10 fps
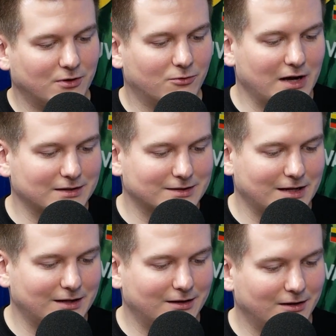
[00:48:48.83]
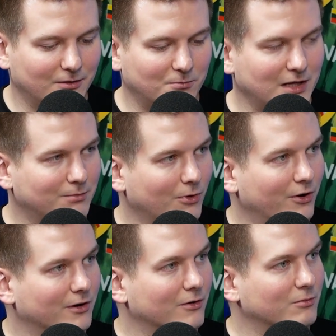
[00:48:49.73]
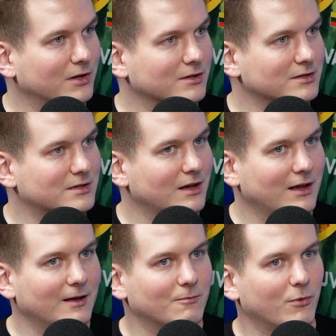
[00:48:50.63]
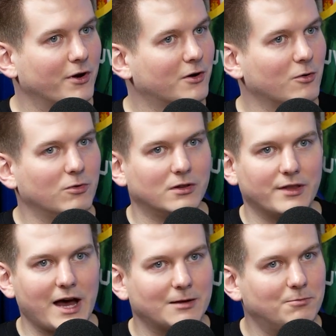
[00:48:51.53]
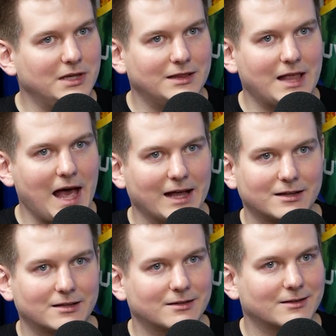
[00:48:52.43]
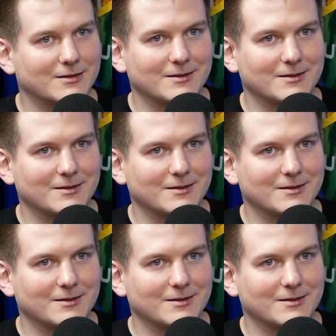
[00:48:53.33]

regret is that they didn't beat Monaco, because Monaco will not be that